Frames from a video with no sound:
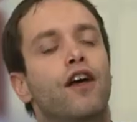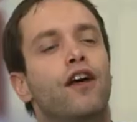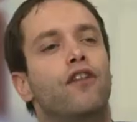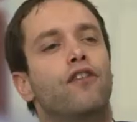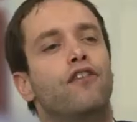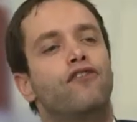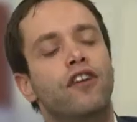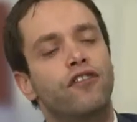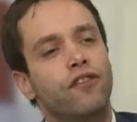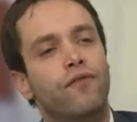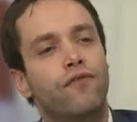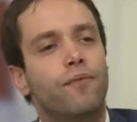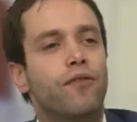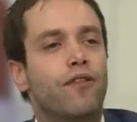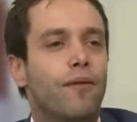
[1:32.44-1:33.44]
So judging
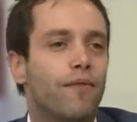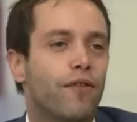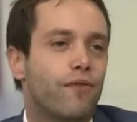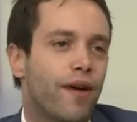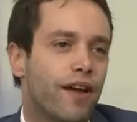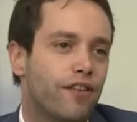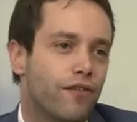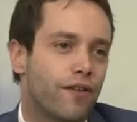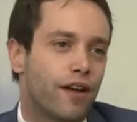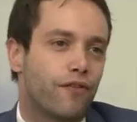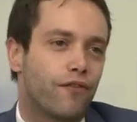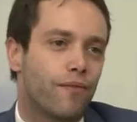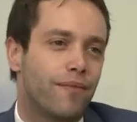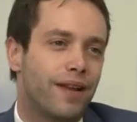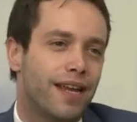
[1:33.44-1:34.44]
from some of the rhetoric
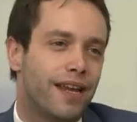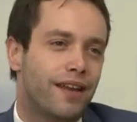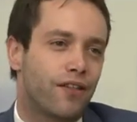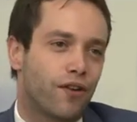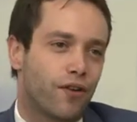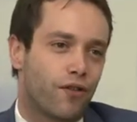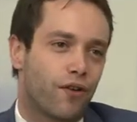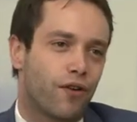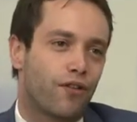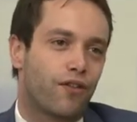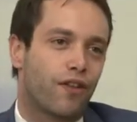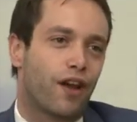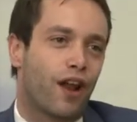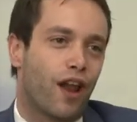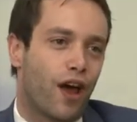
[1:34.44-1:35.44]
from leaders across
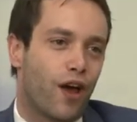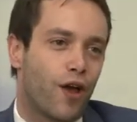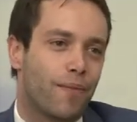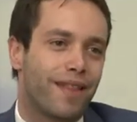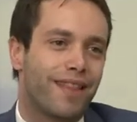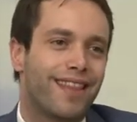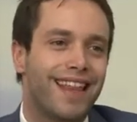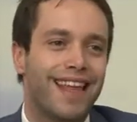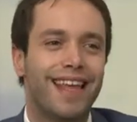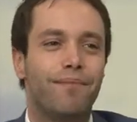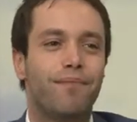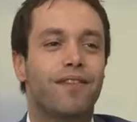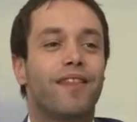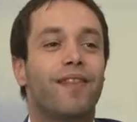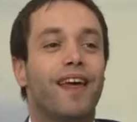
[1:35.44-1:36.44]
the globe, it
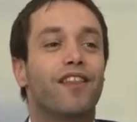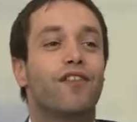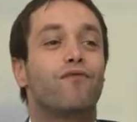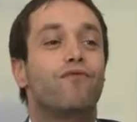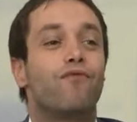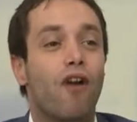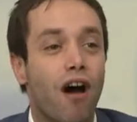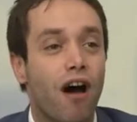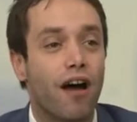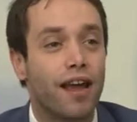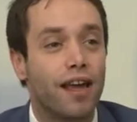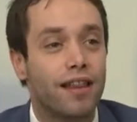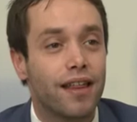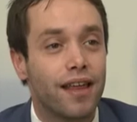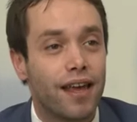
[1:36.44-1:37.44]
seems there's a
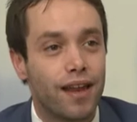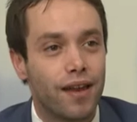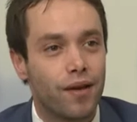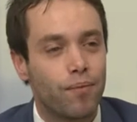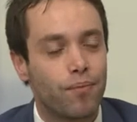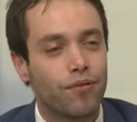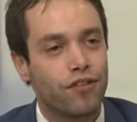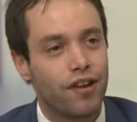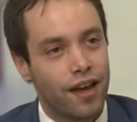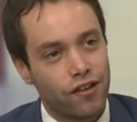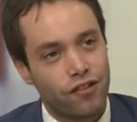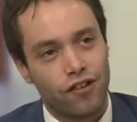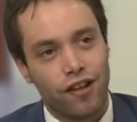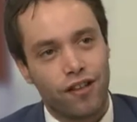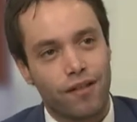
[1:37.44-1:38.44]
rise in
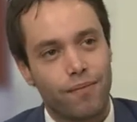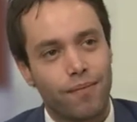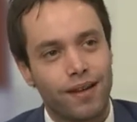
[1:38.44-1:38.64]
protectionism.